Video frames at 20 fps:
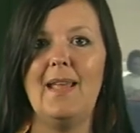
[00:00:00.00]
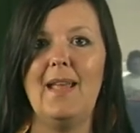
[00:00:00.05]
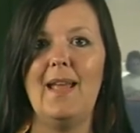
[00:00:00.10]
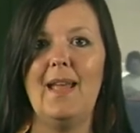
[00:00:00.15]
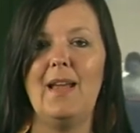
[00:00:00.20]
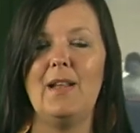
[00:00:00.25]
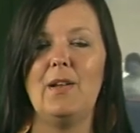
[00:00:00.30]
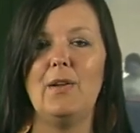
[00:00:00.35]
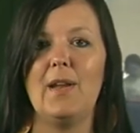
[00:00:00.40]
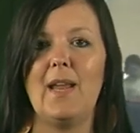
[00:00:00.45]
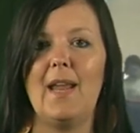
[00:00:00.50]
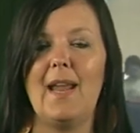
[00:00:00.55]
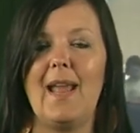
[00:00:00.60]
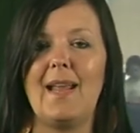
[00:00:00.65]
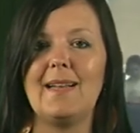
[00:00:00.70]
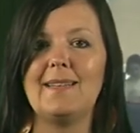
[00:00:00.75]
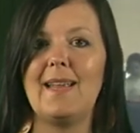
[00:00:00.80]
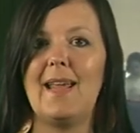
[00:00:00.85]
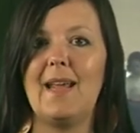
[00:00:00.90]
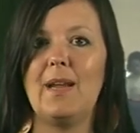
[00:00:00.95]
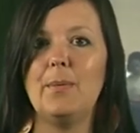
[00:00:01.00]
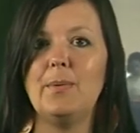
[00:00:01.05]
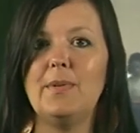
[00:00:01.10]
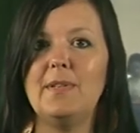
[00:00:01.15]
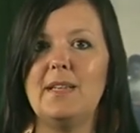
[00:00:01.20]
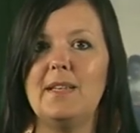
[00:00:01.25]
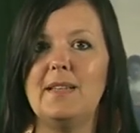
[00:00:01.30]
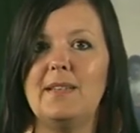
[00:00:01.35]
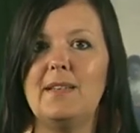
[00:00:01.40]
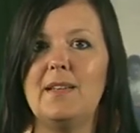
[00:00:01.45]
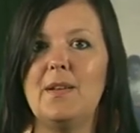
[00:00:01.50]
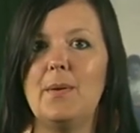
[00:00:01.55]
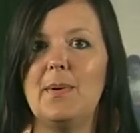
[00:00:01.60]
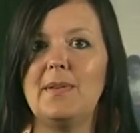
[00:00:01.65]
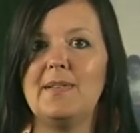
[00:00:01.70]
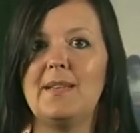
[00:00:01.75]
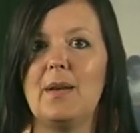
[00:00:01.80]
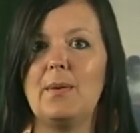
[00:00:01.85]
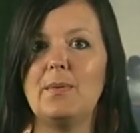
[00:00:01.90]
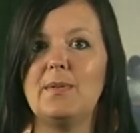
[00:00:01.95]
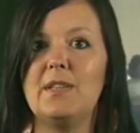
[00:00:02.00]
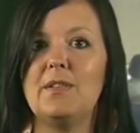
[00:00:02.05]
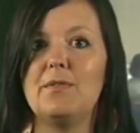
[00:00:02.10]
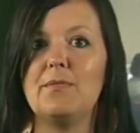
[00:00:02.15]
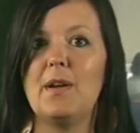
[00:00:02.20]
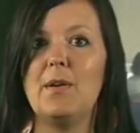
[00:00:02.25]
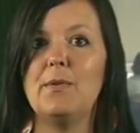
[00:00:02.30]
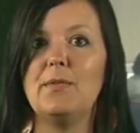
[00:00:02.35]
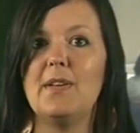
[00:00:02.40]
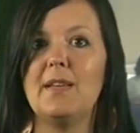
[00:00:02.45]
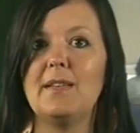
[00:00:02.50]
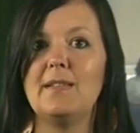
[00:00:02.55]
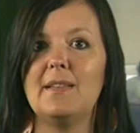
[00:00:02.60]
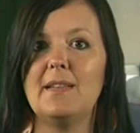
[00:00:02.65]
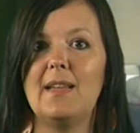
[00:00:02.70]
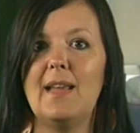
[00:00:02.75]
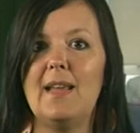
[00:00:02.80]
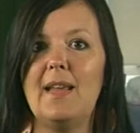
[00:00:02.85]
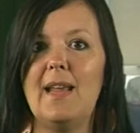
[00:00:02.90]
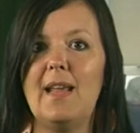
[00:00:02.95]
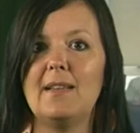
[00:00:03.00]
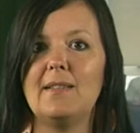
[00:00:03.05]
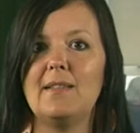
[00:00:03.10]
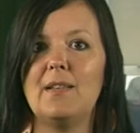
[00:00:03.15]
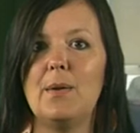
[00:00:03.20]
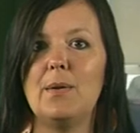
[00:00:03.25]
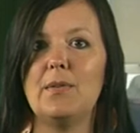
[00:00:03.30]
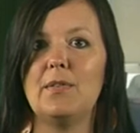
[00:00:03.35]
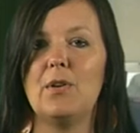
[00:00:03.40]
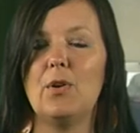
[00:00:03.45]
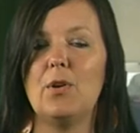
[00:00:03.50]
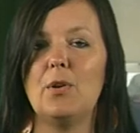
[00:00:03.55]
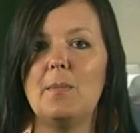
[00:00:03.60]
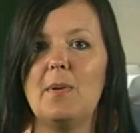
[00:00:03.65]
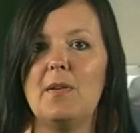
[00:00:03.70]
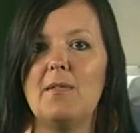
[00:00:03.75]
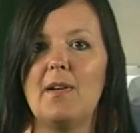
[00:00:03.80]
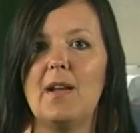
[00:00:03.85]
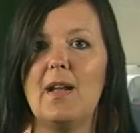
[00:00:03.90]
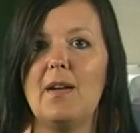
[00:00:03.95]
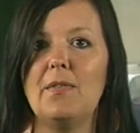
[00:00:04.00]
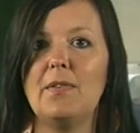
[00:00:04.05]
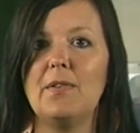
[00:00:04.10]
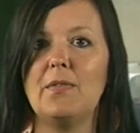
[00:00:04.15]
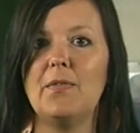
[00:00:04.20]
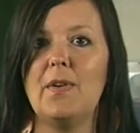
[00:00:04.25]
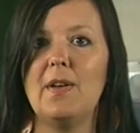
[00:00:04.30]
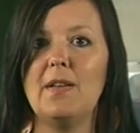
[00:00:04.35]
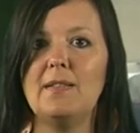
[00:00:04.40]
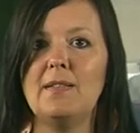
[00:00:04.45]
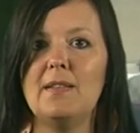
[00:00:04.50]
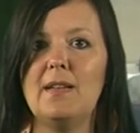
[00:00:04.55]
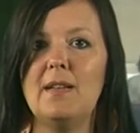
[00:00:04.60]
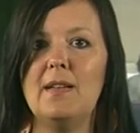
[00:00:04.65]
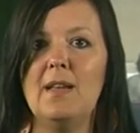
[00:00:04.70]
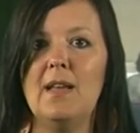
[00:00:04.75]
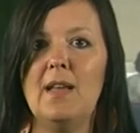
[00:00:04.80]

Looking at equities, the US equities rose yesterday as the US economy recovers faster.